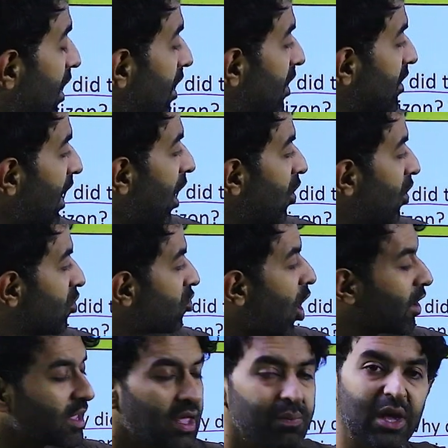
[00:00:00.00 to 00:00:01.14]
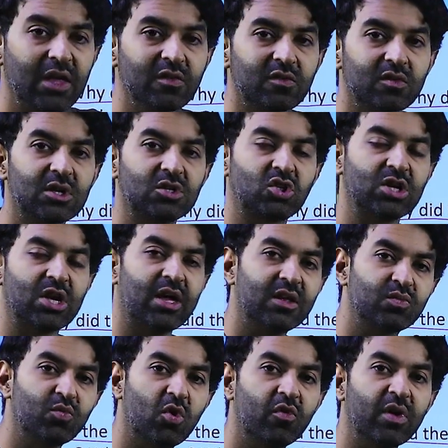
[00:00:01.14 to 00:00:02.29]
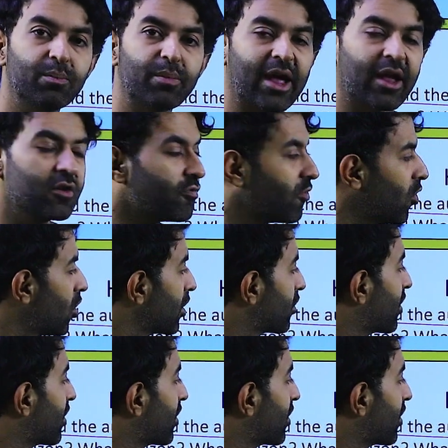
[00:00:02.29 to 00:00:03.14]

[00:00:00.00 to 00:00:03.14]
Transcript: Now, rocking means the chair is moving back and forth.